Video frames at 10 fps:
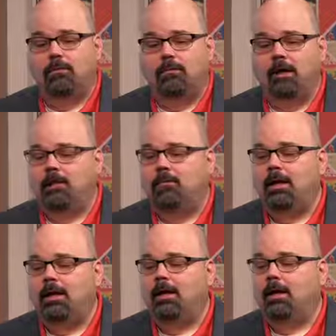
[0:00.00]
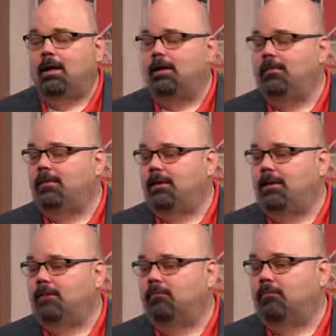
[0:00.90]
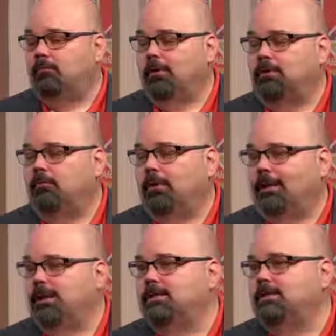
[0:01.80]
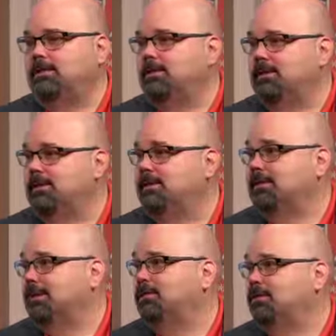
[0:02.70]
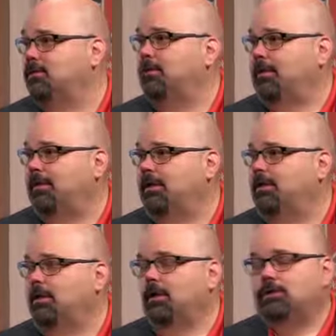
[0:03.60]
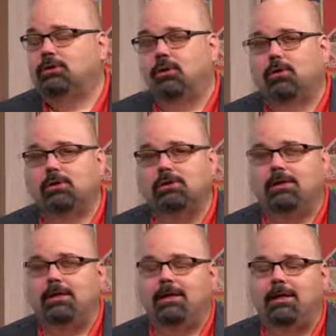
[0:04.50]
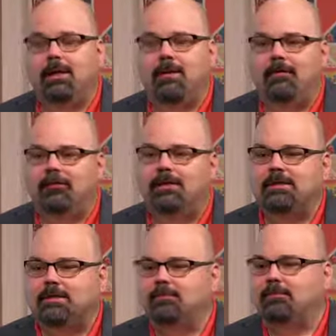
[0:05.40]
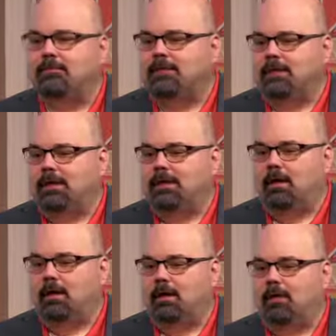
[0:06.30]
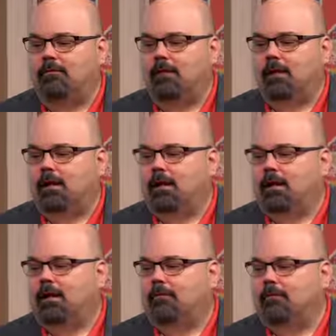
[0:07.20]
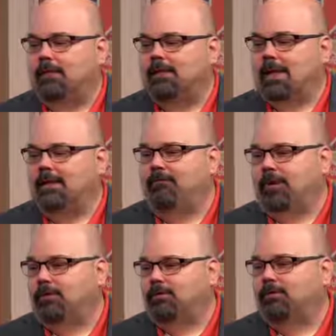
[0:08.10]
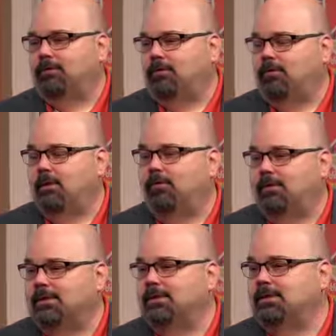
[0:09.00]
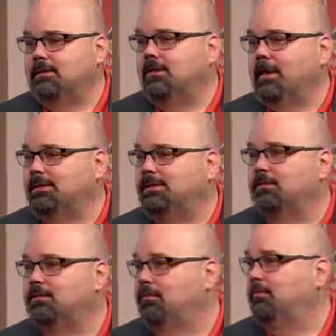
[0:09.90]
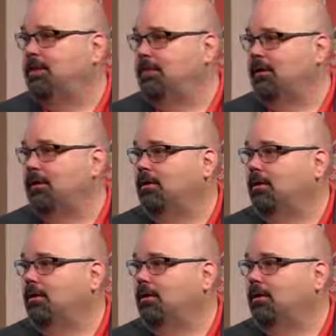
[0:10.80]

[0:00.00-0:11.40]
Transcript: the main way um, they ransomware gets into your business is actually through email. Okay. So we're seeing about 57% of um, attack vectors to a business are actually through email.